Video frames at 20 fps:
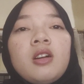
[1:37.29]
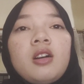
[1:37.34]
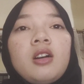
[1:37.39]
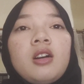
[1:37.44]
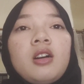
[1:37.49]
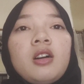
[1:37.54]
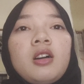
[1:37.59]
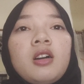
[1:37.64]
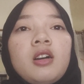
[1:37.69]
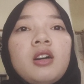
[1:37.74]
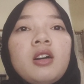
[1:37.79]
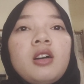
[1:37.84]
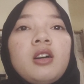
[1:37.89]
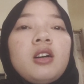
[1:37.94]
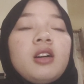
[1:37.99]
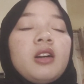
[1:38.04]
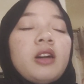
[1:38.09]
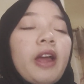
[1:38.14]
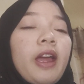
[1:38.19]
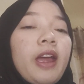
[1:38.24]

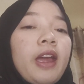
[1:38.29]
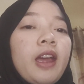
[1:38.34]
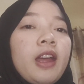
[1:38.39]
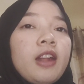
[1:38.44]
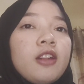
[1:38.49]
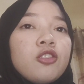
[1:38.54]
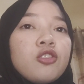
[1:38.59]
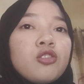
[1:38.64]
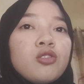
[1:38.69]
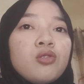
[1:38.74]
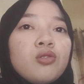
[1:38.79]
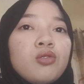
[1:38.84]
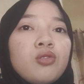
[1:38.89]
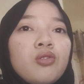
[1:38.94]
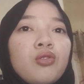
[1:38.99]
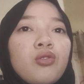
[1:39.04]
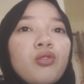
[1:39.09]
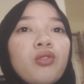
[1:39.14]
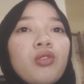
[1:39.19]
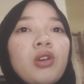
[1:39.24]
and
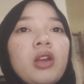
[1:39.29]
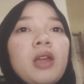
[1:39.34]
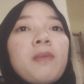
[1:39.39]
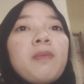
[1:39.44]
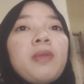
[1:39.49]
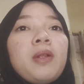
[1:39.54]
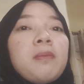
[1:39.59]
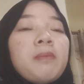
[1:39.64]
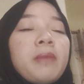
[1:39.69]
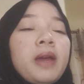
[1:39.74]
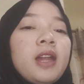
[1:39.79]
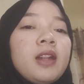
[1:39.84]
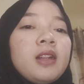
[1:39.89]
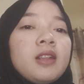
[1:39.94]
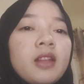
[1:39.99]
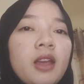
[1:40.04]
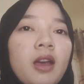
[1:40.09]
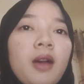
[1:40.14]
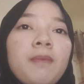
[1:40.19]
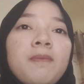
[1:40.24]
to
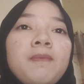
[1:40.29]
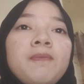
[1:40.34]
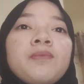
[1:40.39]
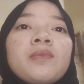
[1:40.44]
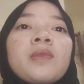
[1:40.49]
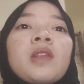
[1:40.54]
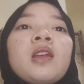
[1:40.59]
implement them